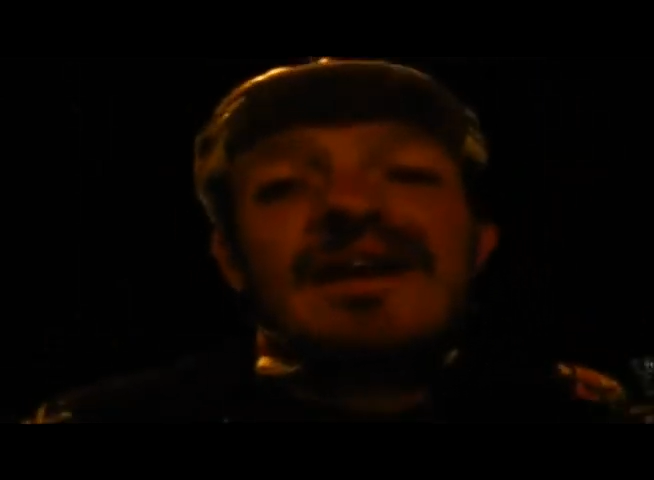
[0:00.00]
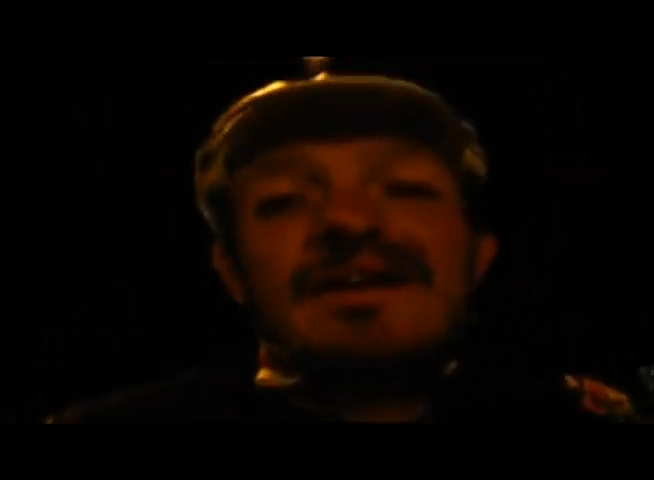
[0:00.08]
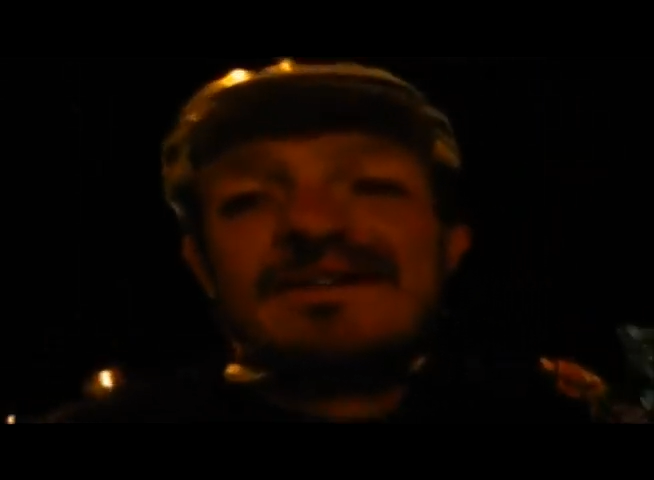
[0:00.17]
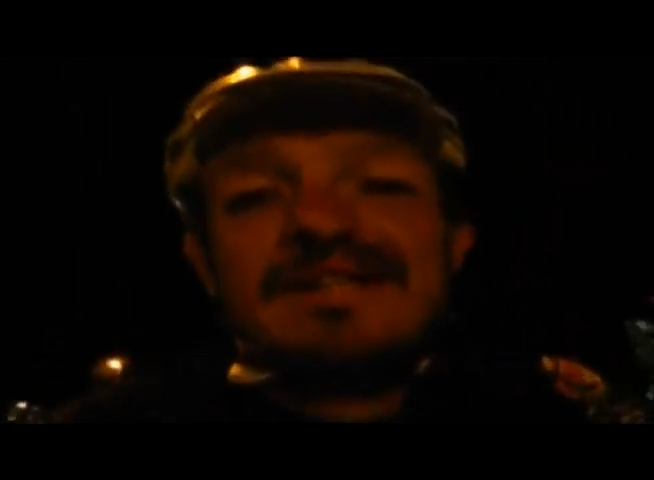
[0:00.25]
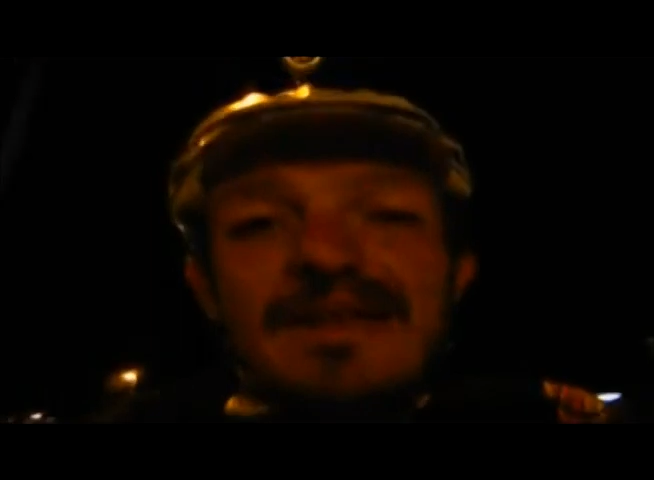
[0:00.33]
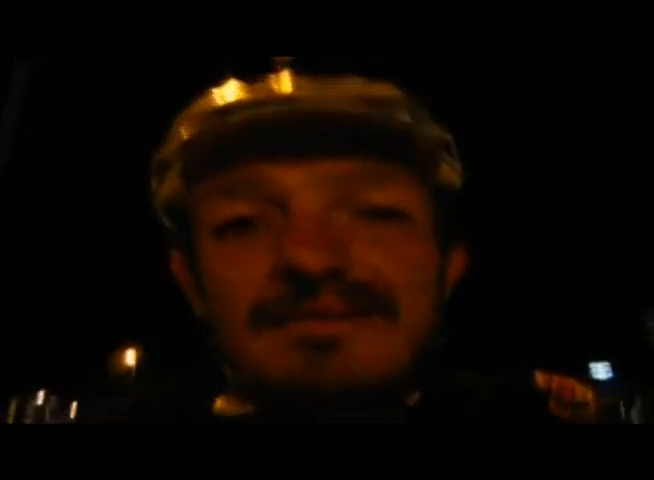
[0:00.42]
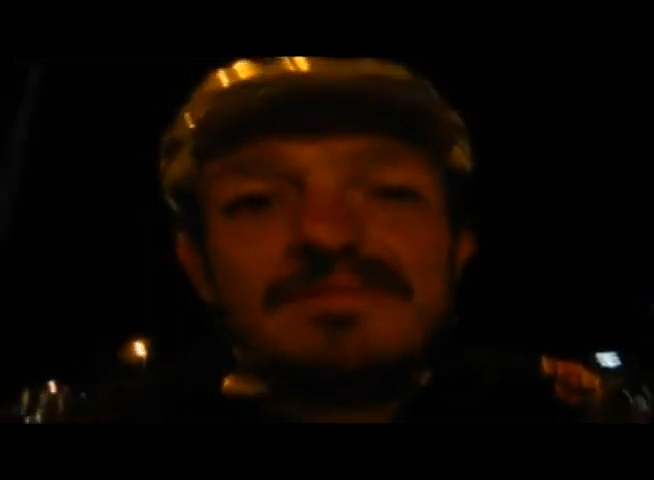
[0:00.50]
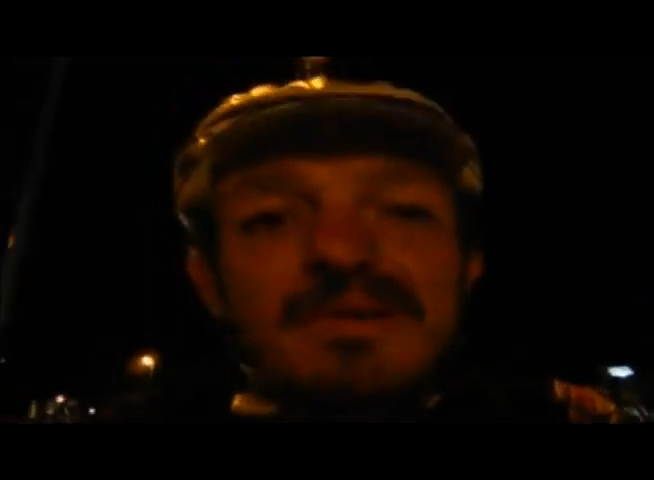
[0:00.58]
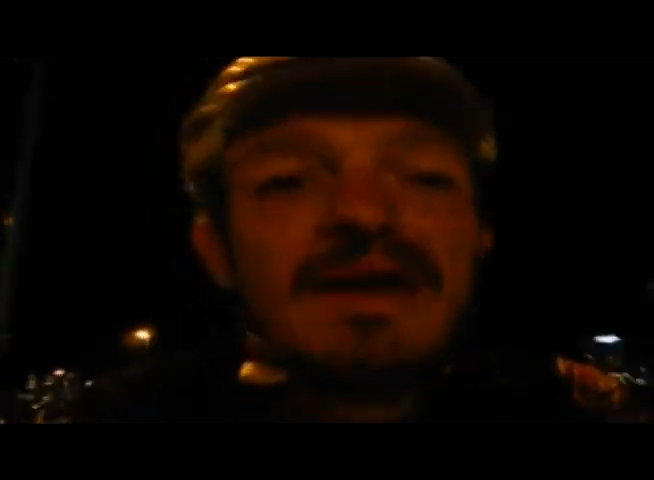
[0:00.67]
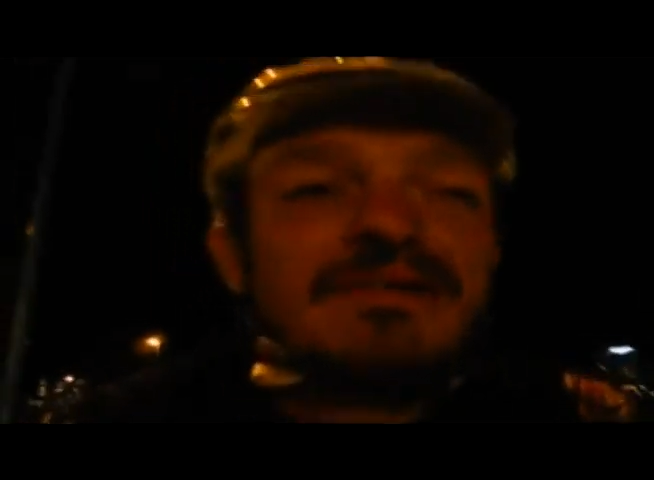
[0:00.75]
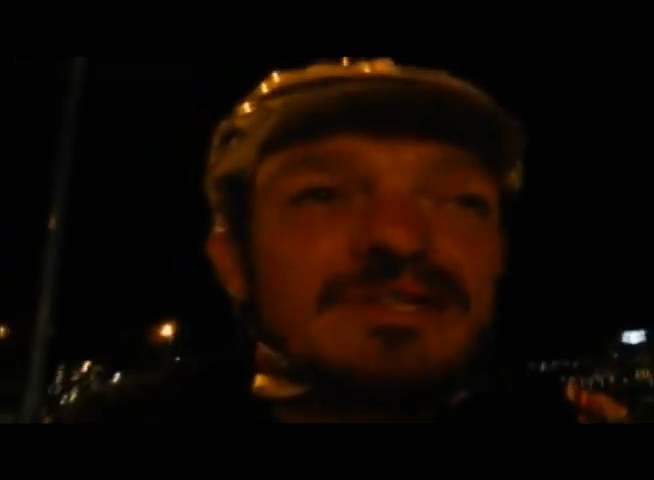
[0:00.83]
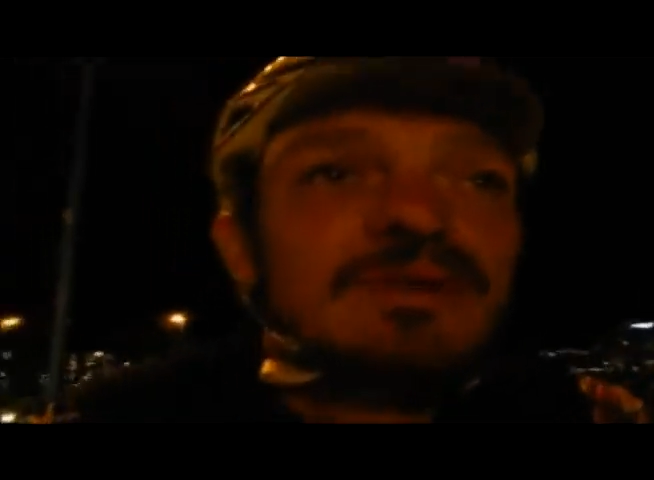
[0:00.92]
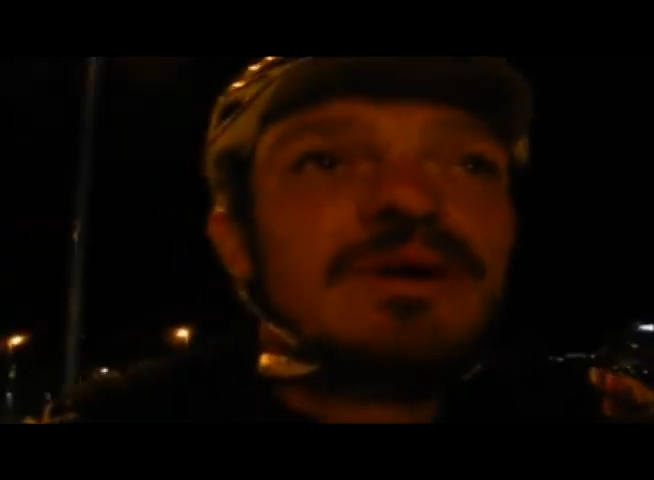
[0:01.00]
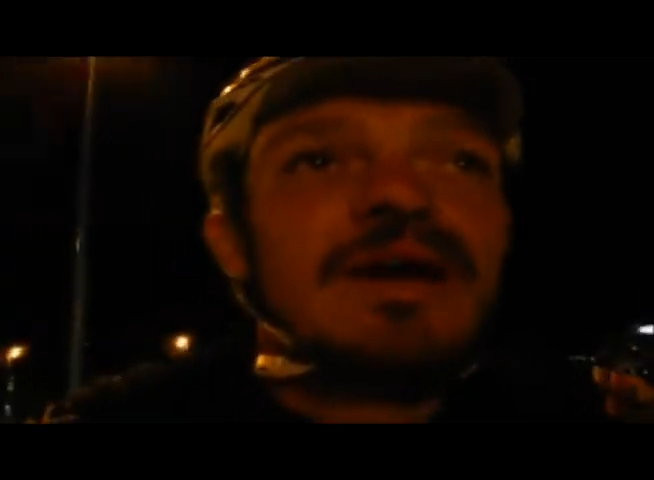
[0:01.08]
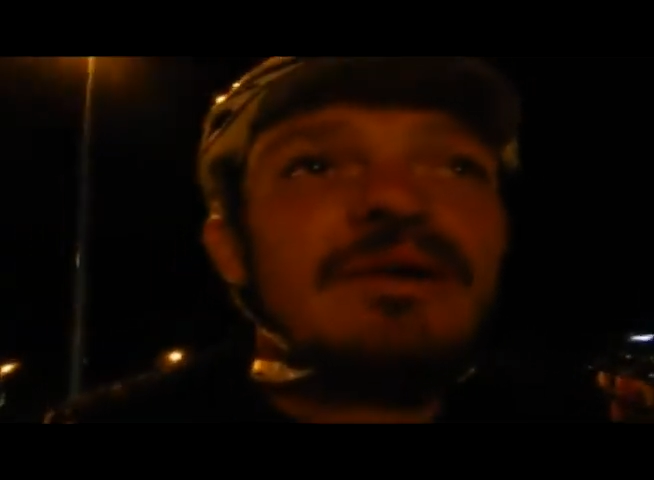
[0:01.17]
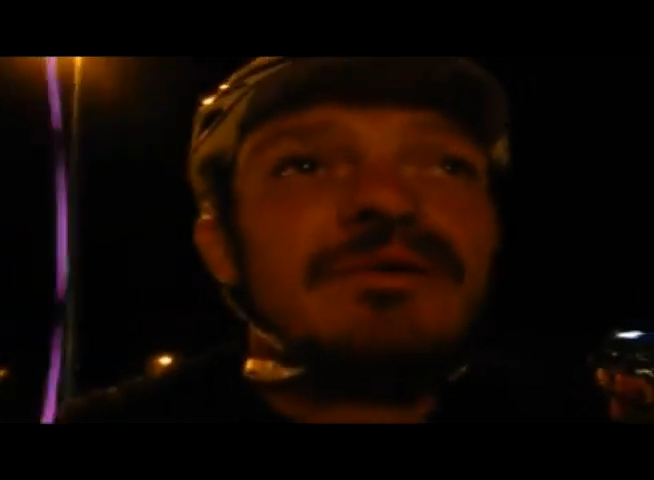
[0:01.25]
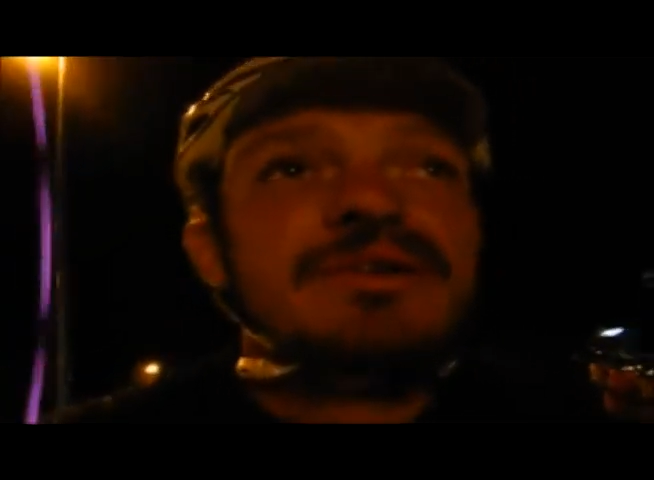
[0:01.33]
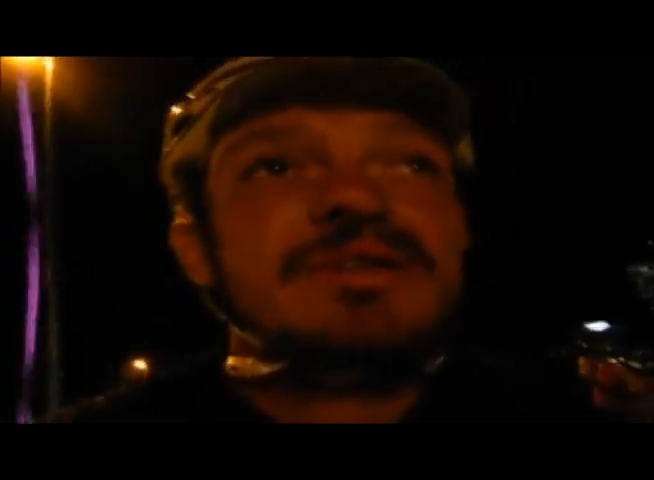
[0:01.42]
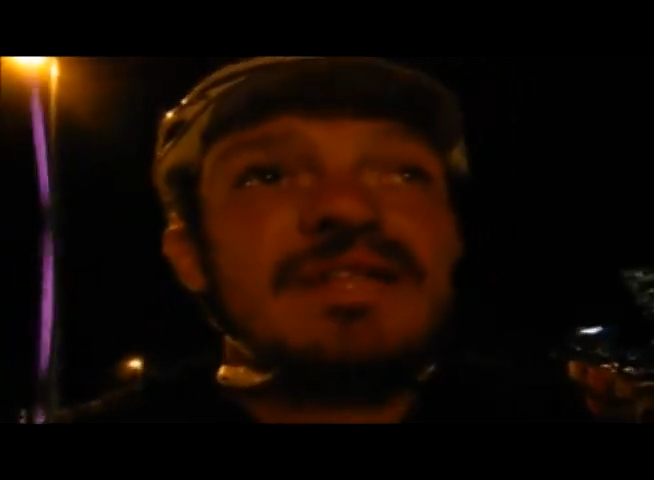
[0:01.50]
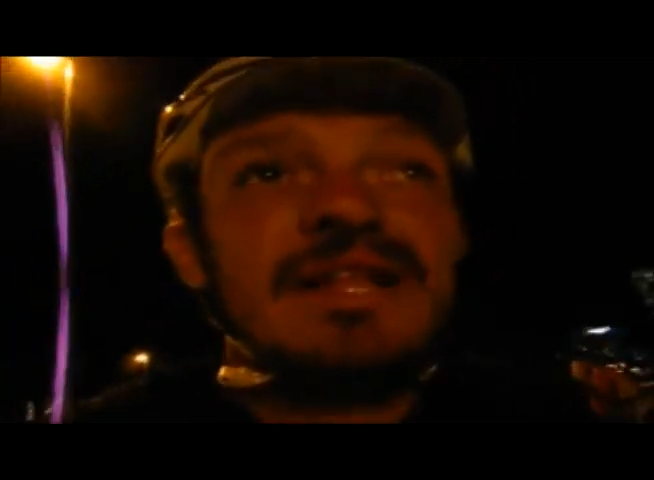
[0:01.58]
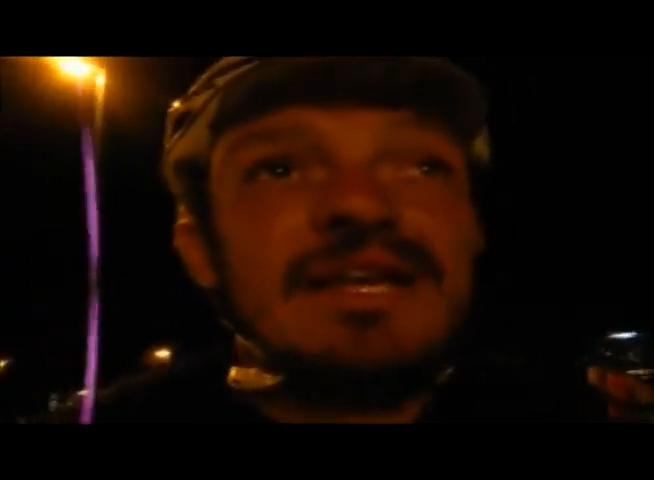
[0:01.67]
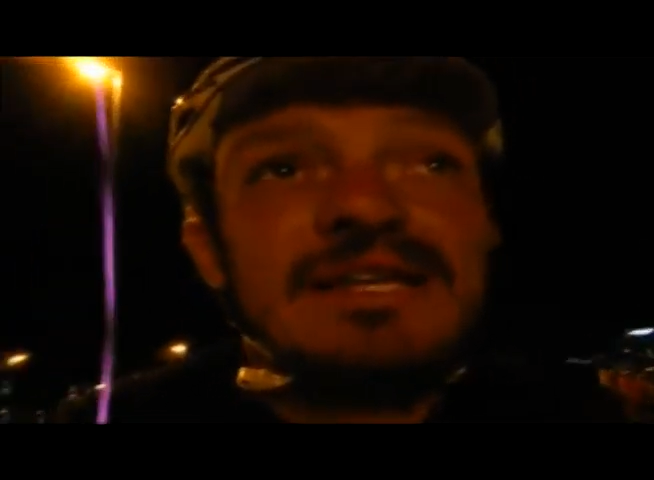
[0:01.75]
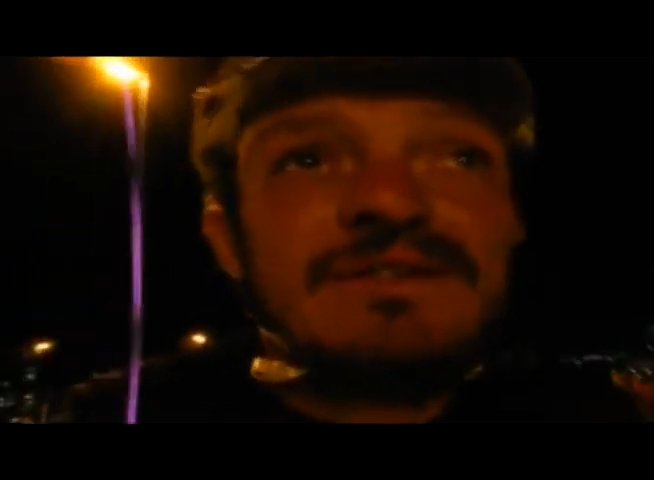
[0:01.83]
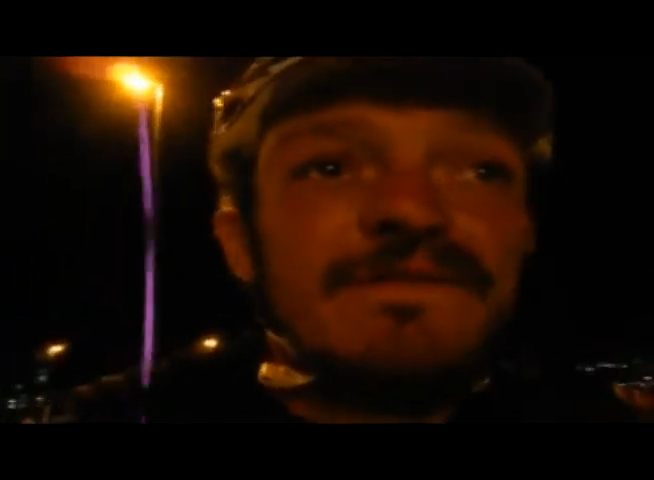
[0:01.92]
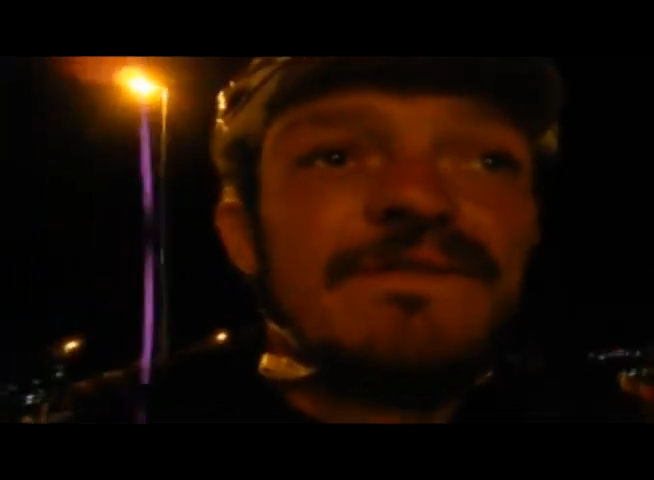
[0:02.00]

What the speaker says: I've slept about 2 hours in the last